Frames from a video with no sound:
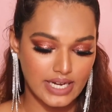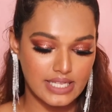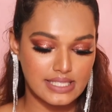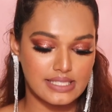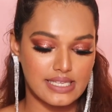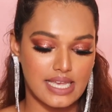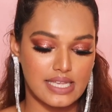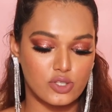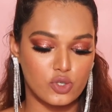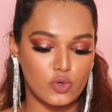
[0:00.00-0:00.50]
It
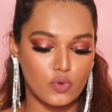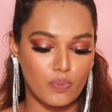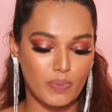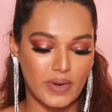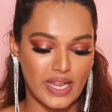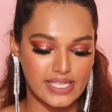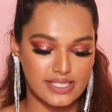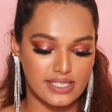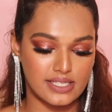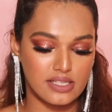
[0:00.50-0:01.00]
says you
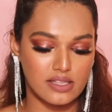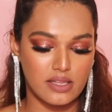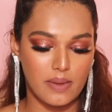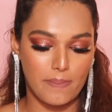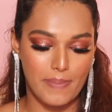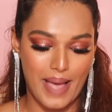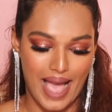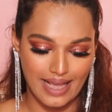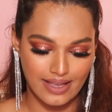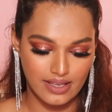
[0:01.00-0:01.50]
place it in the
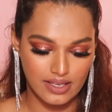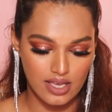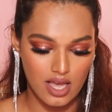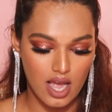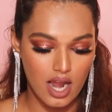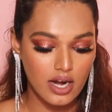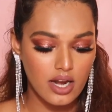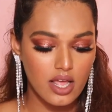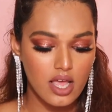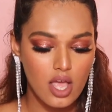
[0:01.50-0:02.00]

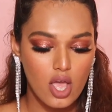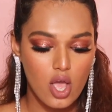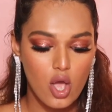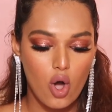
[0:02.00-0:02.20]
backyard,